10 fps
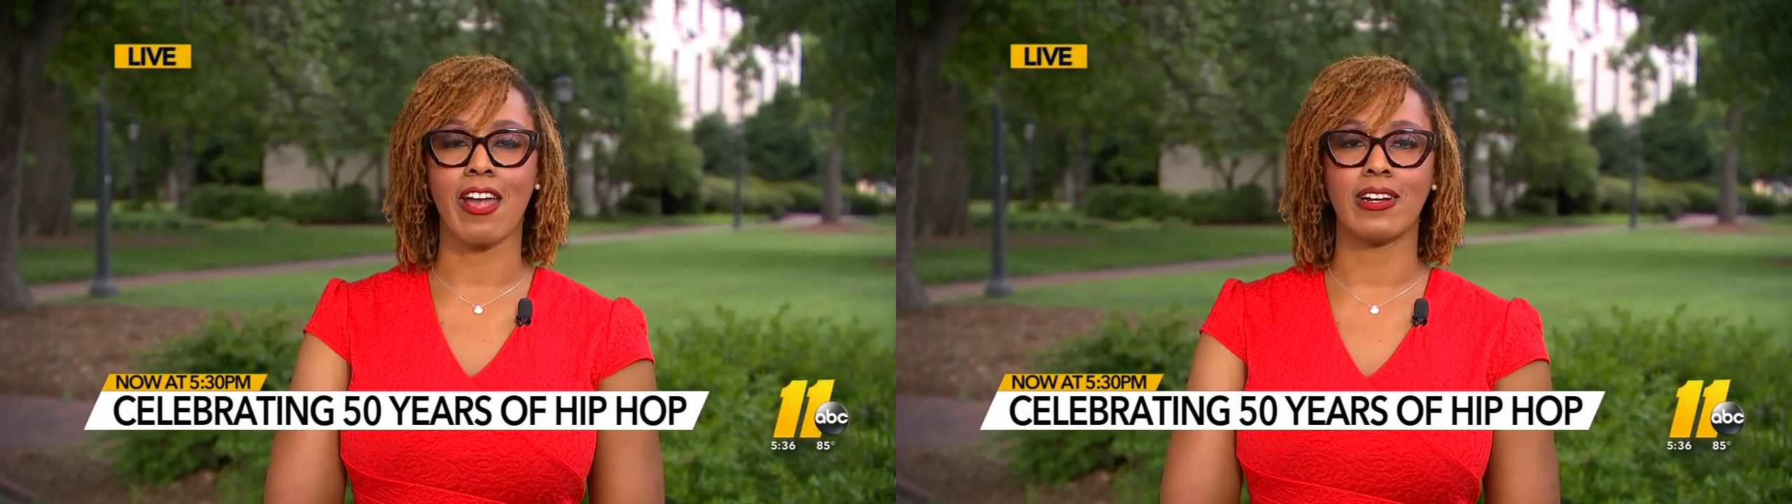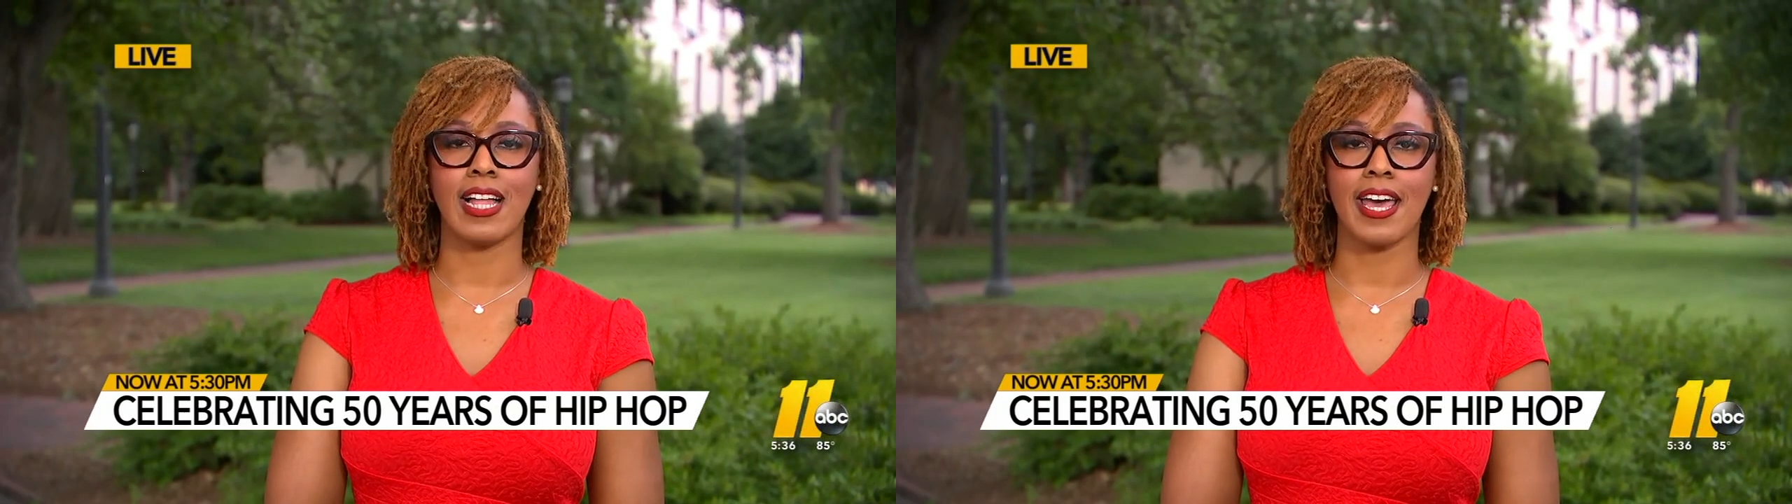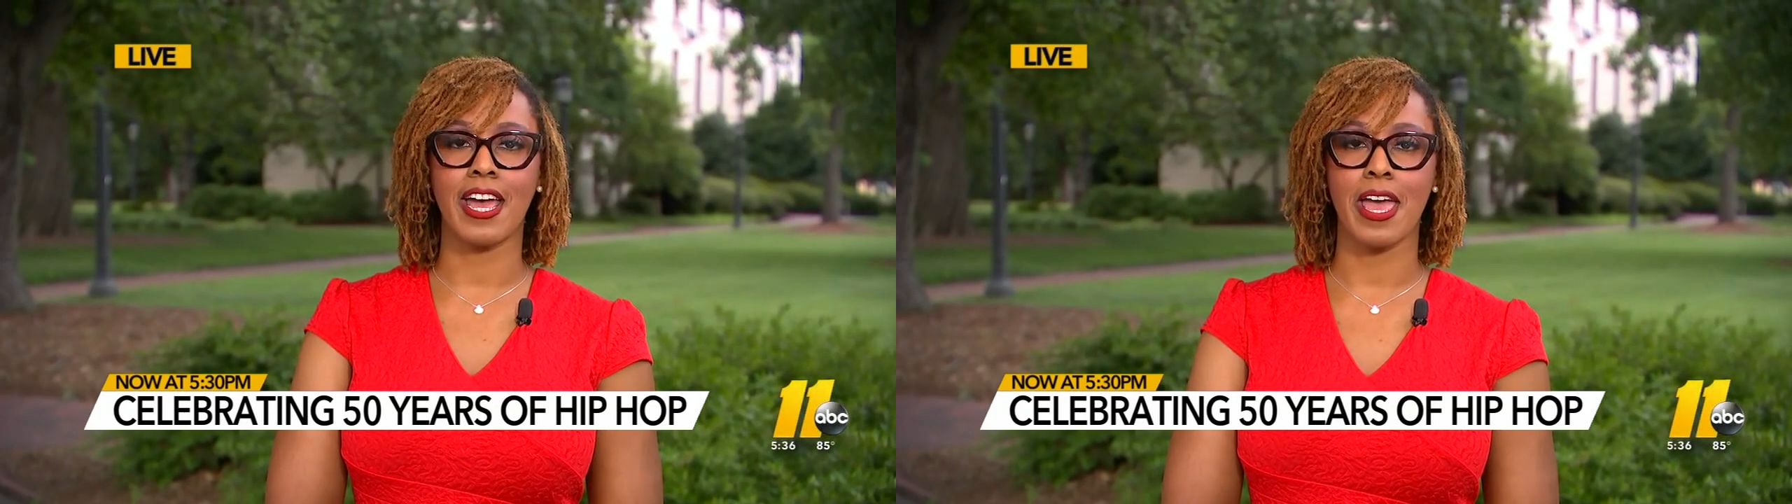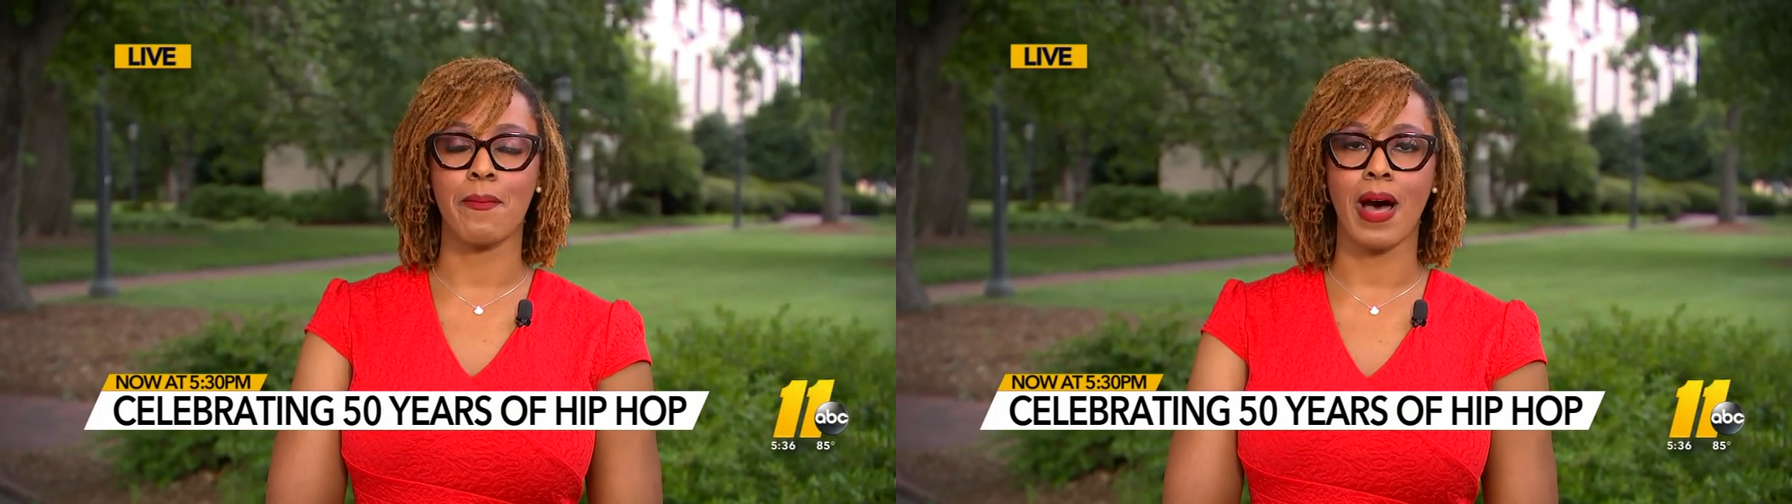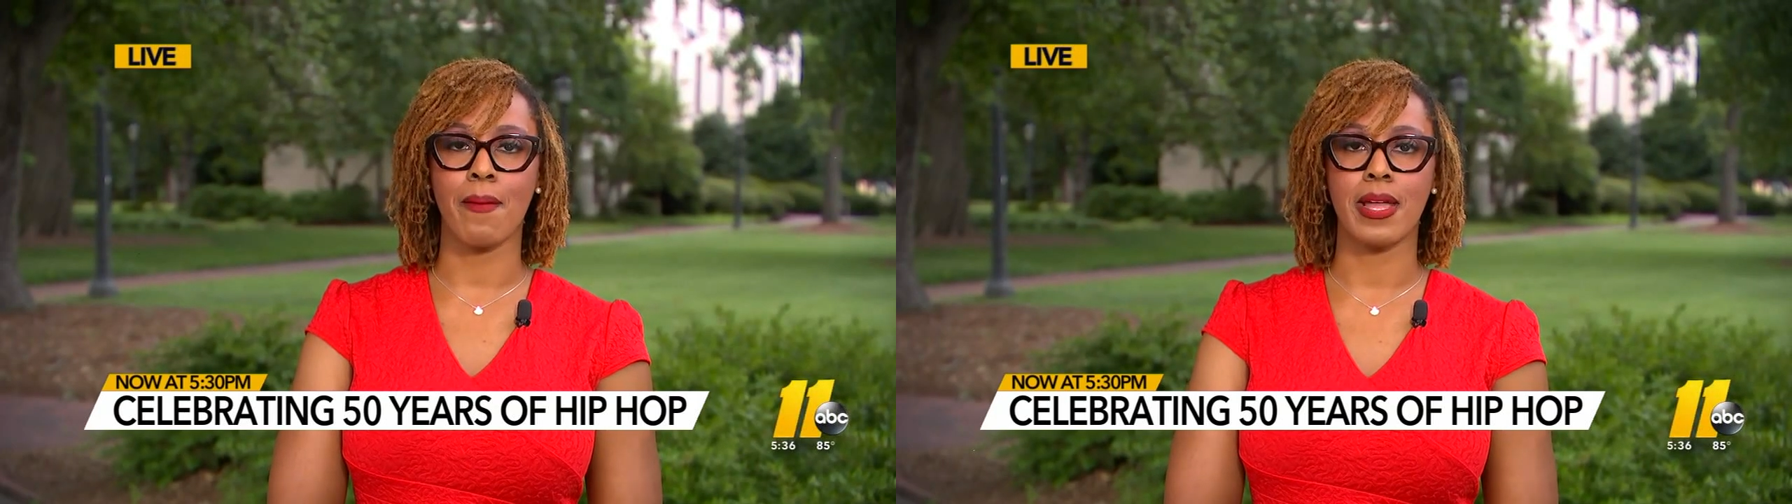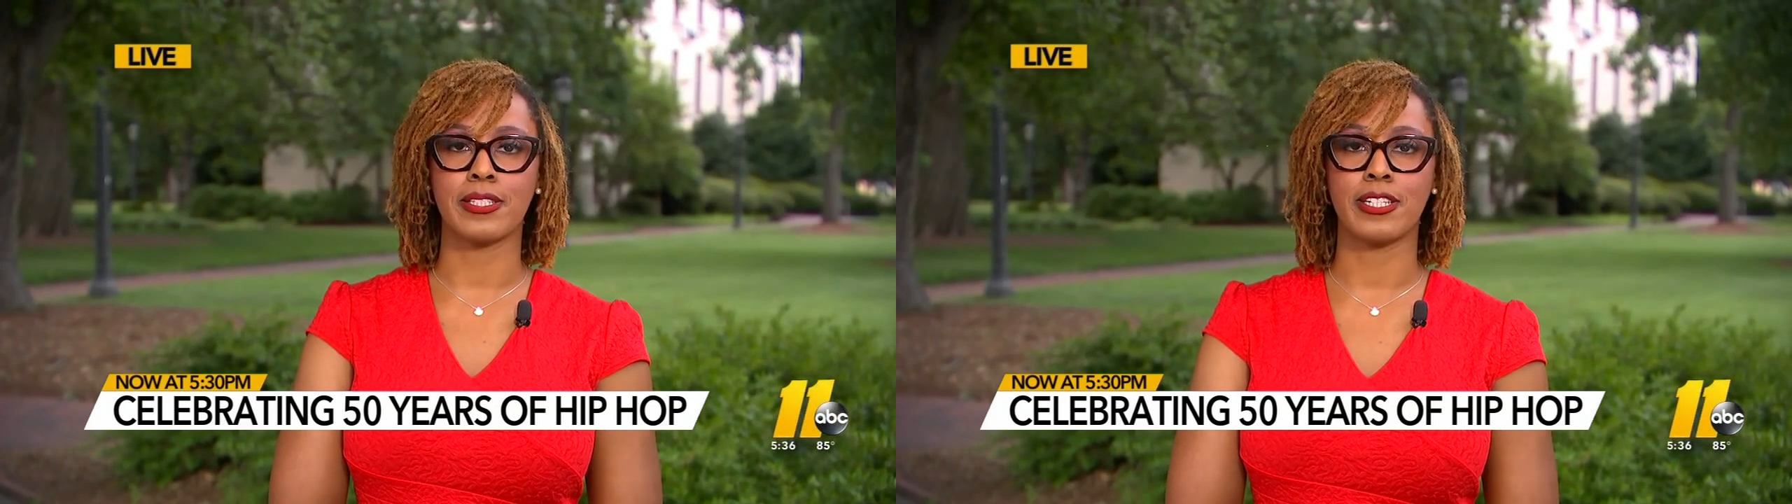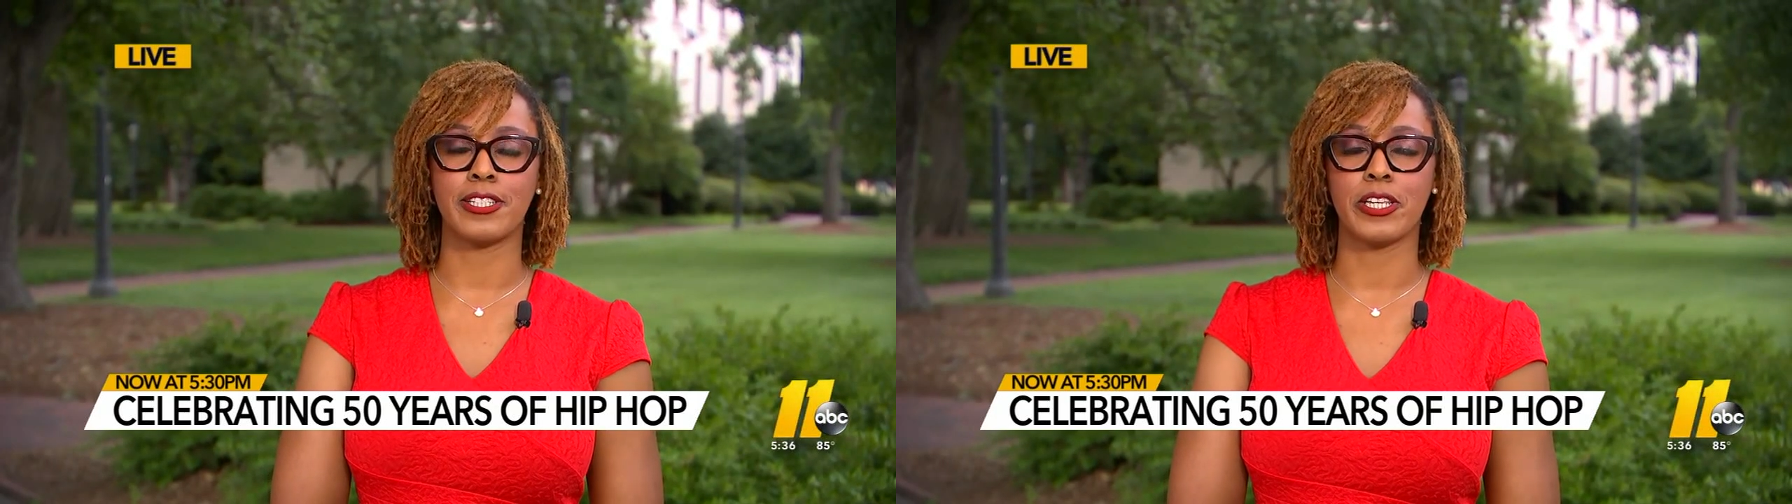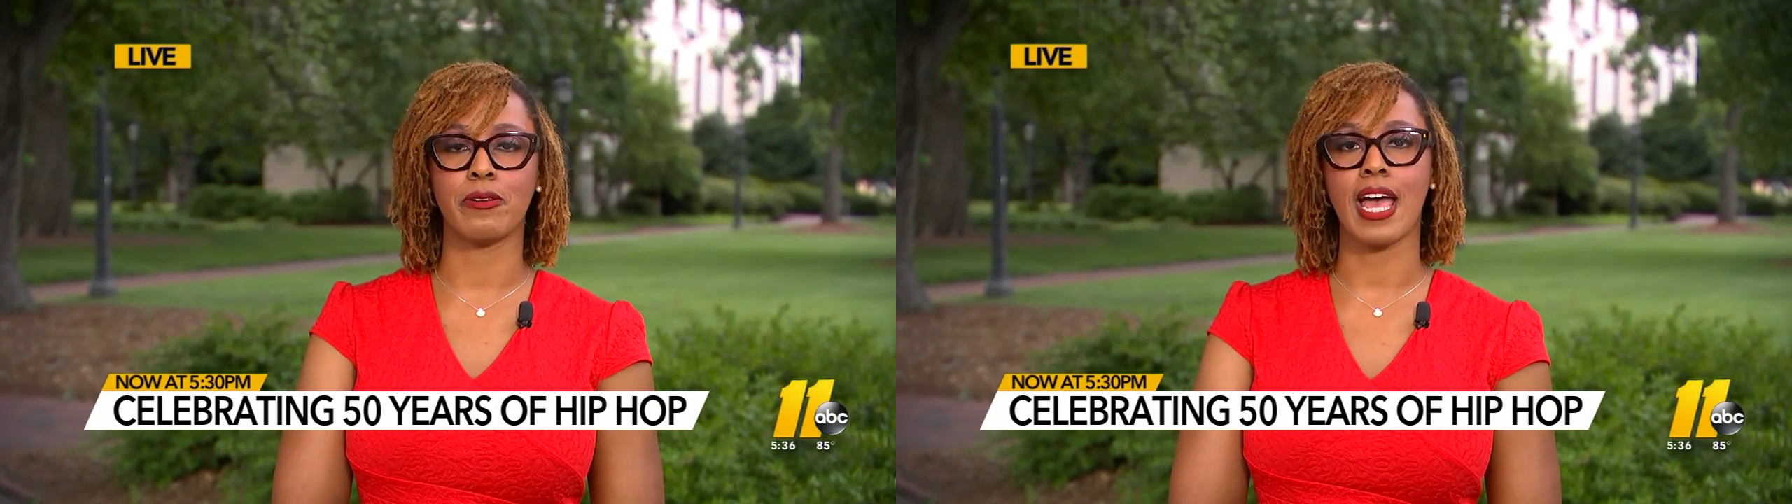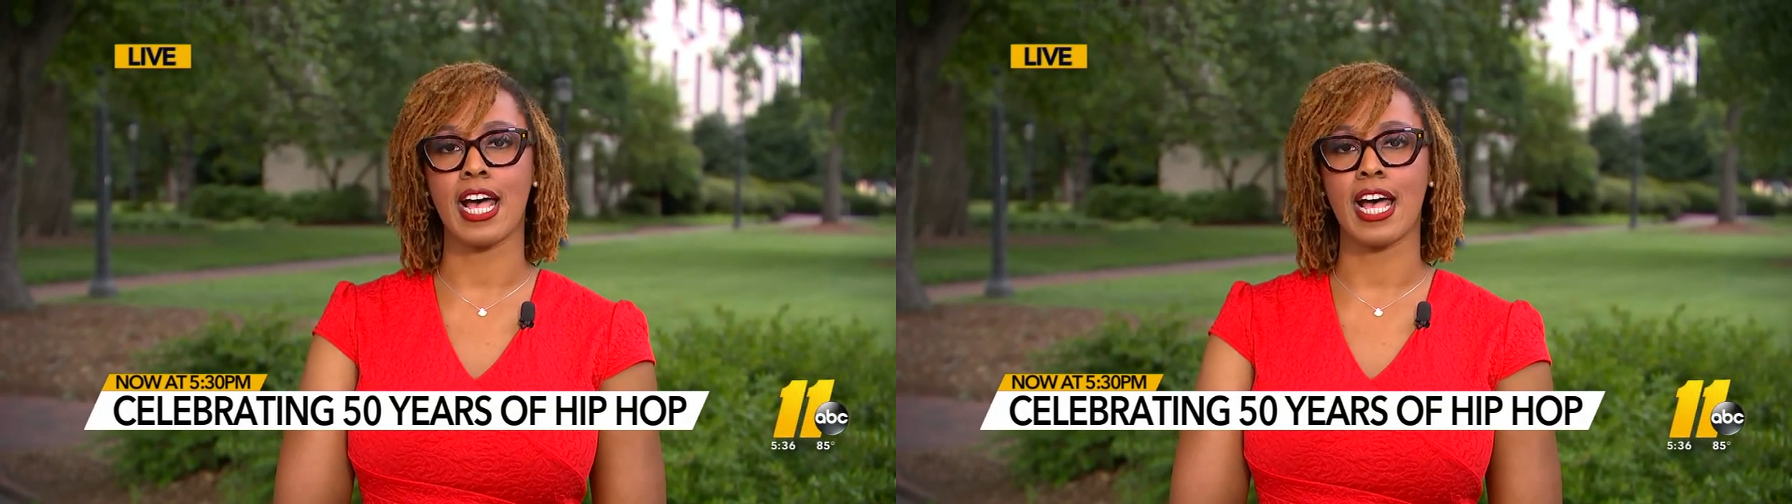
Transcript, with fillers: Carolina Hip Hop Institute